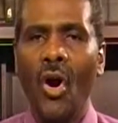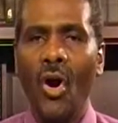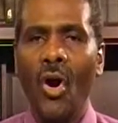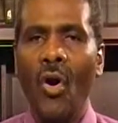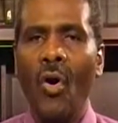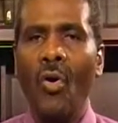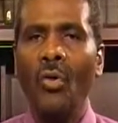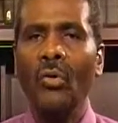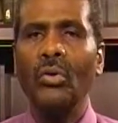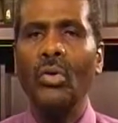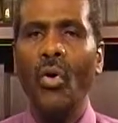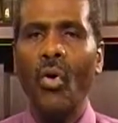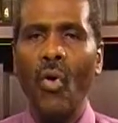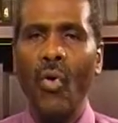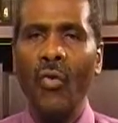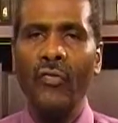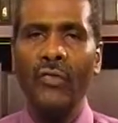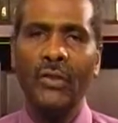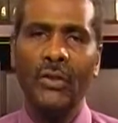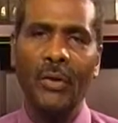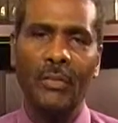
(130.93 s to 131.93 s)
all
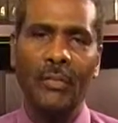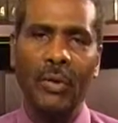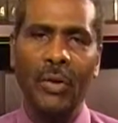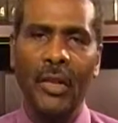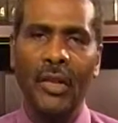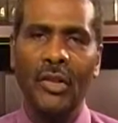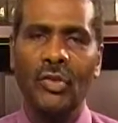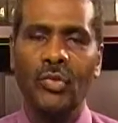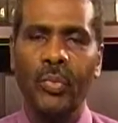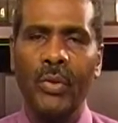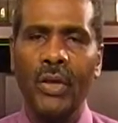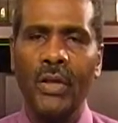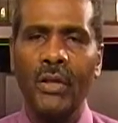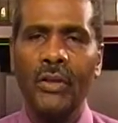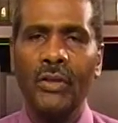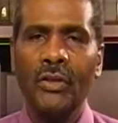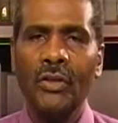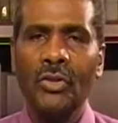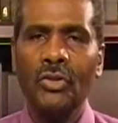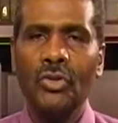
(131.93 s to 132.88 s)
over the place, we